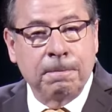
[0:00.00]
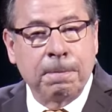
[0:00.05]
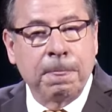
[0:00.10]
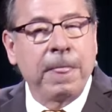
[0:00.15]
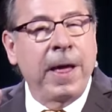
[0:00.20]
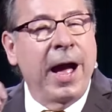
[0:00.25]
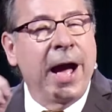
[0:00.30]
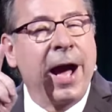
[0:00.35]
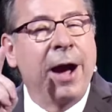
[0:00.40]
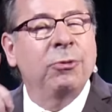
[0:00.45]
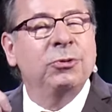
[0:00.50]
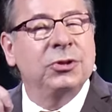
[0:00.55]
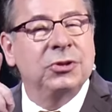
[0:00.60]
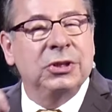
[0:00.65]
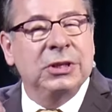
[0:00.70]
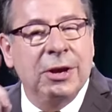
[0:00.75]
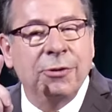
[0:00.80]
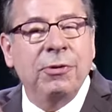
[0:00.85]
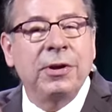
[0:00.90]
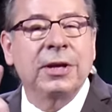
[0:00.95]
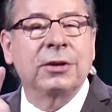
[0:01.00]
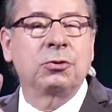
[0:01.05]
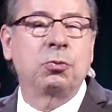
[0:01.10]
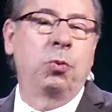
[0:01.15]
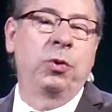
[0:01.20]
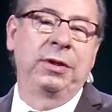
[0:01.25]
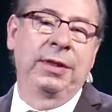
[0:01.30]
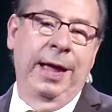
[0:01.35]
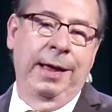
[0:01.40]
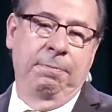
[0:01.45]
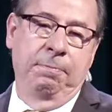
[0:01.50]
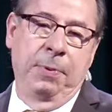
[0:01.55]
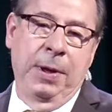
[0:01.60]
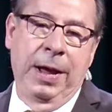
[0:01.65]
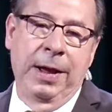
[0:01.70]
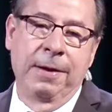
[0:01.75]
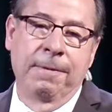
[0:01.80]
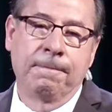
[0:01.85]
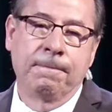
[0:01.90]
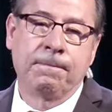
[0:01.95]
How serious would that be?
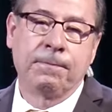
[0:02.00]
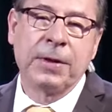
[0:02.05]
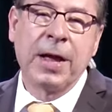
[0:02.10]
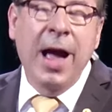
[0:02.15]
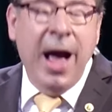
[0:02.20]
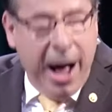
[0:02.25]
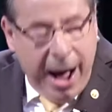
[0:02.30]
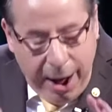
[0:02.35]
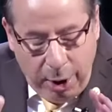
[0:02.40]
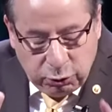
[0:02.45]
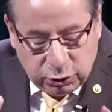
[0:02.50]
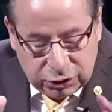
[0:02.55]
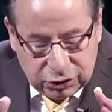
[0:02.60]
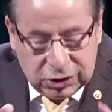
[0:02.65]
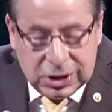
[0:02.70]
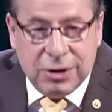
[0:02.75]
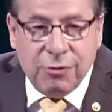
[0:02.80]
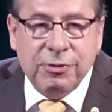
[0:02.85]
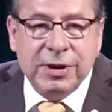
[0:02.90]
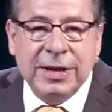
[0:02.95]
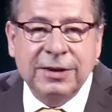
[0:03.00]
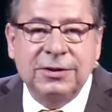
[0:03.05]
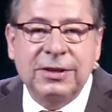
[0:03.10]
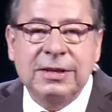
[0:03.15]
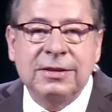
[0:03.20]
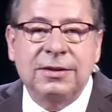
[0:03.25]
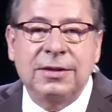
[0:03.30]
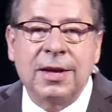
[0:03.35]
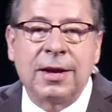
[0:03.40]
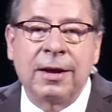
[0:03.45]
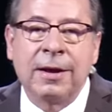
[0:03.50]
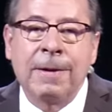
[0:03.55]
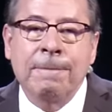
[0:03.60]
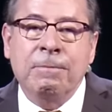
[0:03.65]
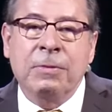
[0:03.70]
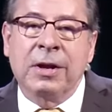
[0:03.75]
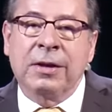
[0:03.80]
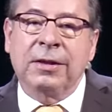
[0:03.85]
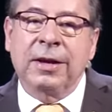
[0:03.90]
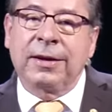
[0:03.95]
How serious is the
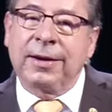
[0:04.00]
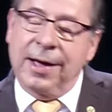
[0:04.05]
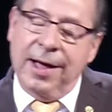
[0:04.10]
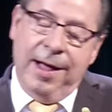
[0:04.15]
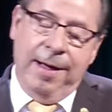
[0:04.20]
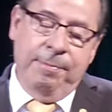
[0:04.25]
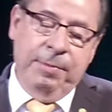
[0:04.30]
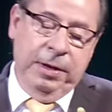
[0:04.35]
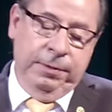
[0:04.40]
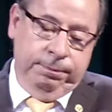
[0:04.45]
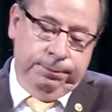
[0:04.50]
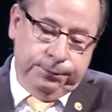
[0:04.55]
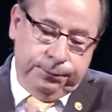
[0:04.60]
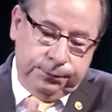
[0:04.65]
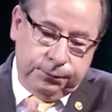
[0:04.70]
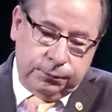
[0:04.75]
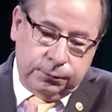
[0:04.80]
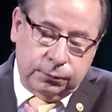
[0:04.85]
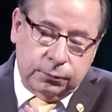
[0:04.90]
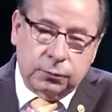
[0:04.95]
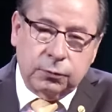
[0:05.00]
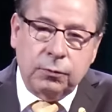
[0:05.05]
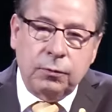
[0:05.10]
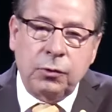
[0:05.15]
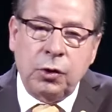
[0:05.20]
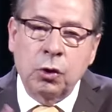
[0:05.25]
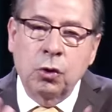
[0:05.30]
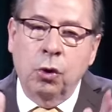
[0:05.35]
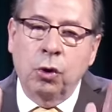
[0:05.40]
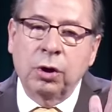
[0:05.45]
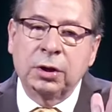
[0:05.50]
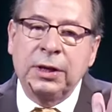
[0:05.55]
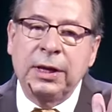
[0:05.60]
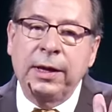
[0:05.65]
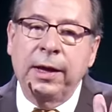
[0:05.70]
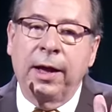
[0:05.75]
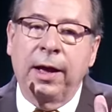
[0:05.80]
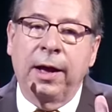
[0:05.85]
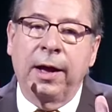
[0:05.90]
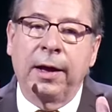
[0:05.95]
common or the
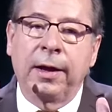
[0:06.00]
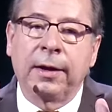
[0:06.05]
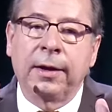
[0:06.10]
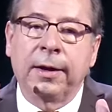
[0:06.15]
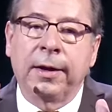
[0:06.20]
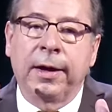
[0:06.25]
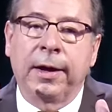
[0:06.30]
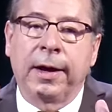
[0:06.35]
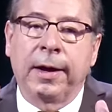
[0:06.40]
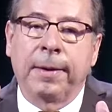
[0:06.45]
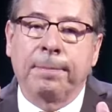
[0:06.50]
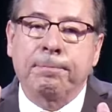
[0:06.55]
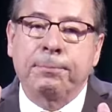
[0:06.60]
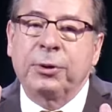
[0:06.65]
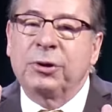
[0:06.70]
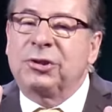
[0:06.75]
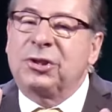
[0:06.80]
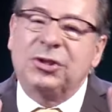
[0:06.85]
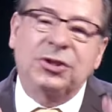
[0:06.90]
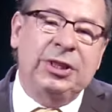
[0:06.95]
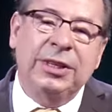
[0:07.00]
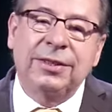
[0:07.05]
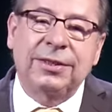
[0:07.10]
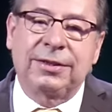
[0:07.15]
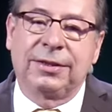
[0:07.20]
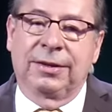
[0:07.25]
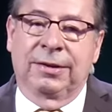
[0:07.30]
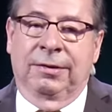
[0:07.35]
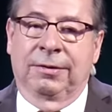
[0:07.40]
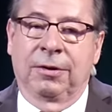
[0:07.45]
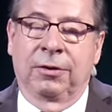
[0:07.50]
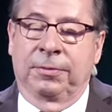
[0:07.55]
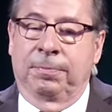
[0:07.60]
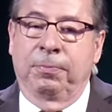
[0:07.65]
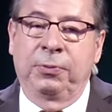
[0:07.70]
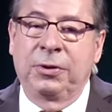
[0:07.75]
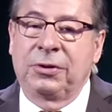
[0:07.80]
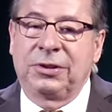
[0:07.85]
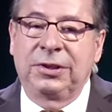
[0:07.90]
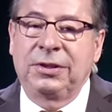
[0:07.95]

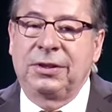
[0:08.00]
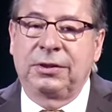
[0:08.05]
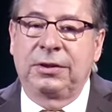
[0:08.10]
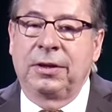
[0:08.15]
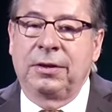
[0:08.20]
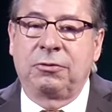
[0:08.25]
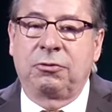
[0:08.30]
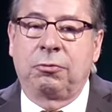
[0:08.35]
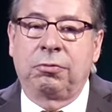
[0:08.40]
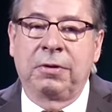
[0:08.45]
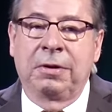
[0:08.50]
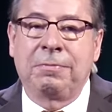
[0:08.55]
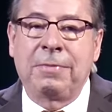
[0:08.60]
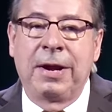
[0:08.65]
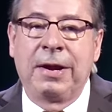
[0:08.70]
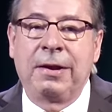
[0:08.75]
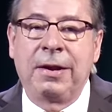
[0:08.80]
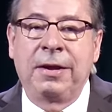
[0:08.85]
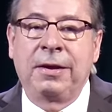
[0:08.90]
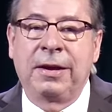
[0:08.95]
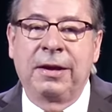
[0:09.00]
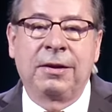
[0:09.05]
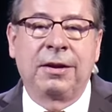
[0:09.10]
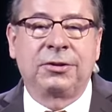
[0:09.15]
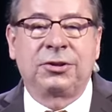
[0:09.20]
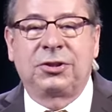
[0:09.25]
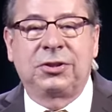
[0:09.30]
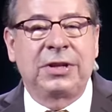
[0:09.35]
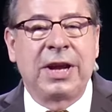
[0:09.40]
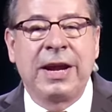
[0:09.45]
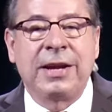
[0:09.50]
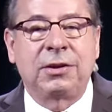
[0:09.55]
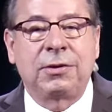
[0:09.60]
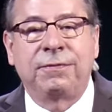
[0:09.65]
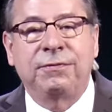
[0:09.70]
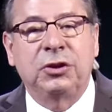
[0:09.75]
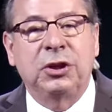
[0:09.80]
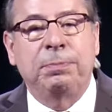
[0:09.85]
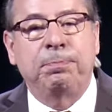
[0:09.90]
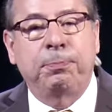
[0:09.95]
persistent remaining in a state of
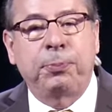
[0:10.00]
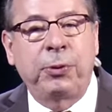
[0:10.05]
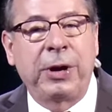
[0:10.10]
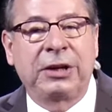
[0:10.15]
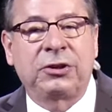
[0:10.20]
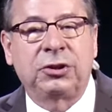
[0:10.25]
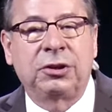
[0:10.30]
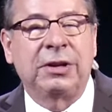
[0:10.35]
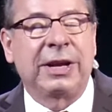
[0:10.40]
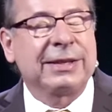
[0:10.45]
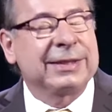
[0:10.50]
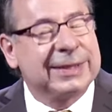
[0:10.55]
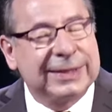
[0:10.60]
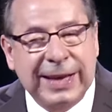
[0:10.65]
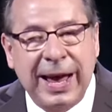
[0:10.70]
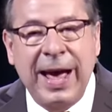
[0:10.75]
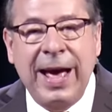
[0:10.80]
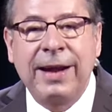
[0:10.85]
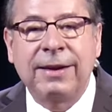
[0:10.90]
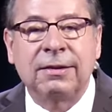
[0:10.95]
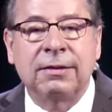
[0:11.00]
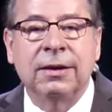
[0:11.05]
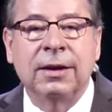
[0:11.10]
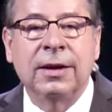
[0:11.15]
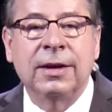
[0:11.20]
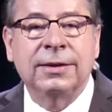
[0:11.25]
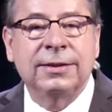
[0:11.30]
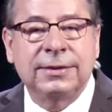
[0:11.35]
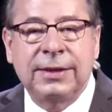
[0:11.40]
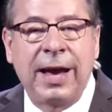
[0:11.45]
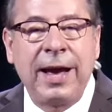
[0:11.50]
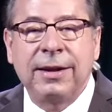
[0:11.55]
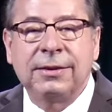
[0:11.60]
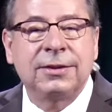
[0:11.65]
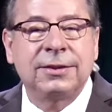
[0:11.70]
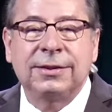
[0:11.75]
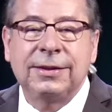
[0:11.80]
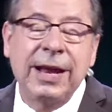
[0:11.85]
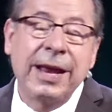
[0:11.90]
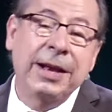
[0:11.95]
depression, a sad
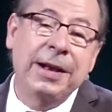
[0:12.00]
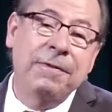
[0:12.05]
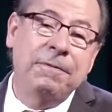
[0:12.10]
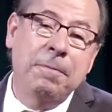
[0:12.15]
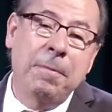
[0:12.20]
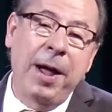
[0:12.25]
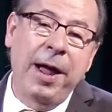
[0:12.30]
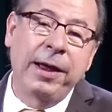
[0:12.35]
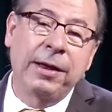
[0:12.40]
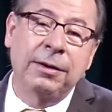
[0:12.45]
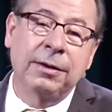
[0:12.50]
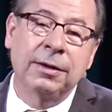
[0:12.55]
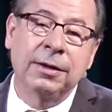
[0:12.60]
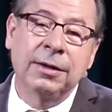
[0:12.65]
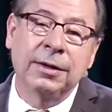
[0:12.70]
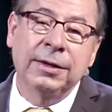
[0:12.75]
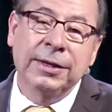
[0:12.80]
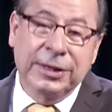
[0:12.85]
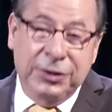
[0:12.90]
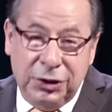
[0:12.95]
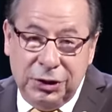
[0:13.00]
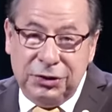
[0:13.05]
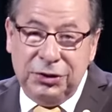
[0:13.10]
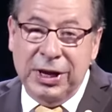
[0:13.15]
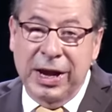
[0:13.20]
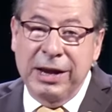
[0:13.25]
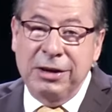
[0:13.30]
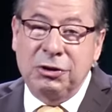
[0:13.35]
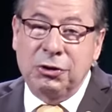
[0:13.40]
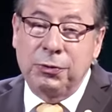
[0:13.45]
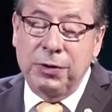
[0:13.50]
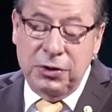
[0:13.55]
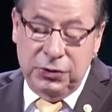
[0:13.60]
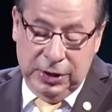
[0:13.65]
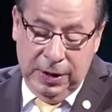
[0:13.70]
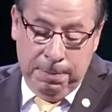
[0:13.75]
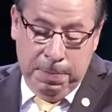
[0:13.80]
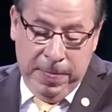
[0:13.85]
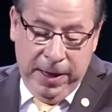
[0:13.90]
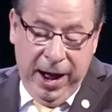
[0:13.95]
state of mind? Is it dangerous?
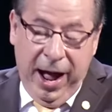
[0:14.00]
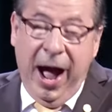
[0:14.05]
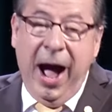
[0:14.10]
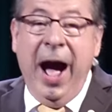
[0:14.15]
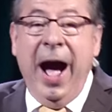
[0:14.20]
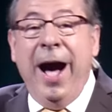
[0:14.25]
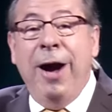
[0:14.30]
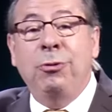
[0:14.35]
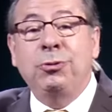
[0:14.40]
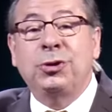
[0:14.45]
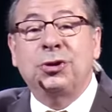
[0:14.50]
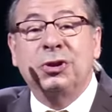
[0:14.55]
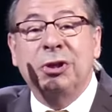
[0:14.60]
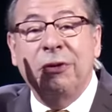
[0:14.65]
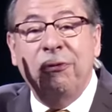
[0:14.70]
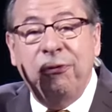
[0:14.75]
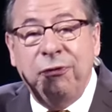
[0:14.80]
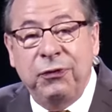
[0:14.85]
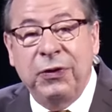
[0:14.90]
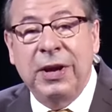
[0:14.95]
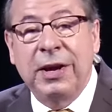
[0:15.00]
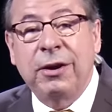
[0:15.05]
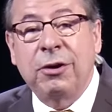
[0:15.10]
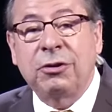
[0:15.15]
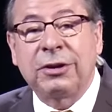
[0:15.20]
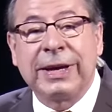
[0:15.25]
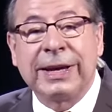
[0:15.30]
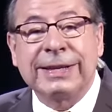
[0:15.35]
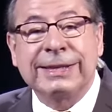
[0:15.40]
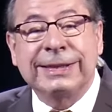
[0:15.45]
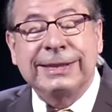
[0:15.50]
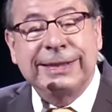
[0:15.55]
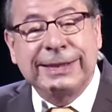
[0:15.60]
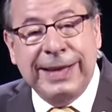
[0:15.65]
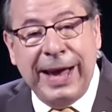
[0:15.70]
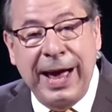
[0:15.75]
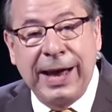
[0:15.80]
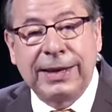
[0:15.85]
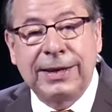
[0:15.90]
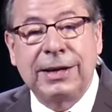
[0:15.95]
How severe can
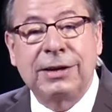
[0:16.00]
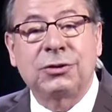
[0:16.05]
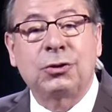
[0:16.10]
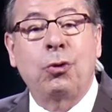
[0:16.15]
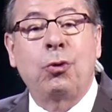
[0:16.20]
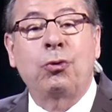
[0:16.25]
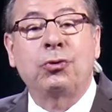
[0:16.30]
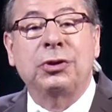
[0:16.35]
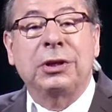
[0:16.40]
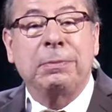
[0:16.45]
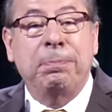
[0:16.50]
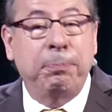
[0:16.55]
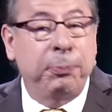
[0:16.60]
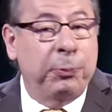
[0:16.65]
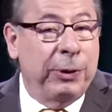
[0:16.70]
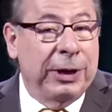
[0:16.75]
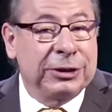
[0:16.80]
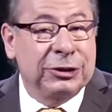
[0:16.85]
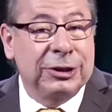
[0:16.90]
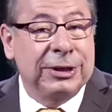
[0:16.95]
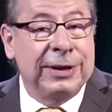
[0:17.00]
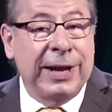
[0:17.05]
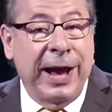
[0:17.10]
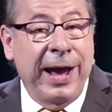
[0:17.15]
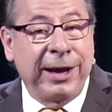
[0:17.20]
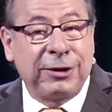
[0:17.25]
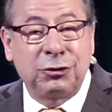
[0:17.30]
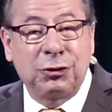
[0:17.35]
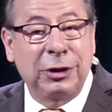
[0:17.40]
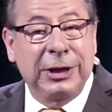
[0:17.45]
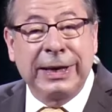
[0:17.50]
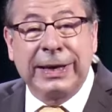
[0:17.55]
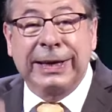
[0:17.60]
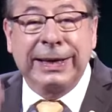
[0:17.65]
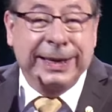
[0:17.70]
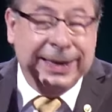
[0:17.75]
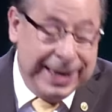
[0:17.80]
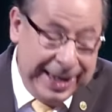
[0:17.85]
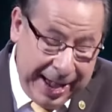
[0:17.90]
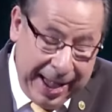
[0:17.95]
sadness or depression actually
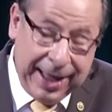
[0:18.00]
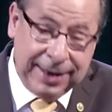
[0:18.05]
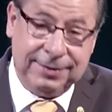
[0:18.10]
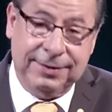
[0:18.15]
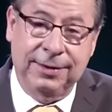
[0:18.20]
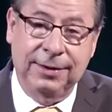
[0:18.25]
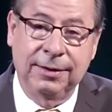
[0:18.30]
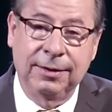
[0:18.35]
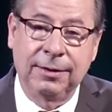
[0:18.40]
get?